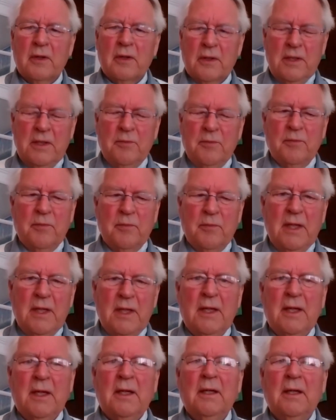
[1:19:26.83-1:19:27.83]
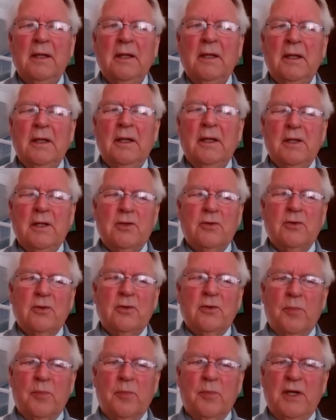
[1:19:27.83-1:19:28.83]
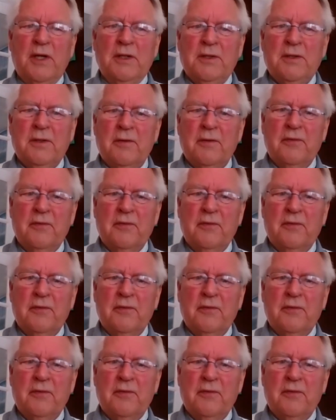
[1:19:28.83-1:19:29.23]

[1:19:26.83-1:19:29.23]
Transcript: deep meaning to a place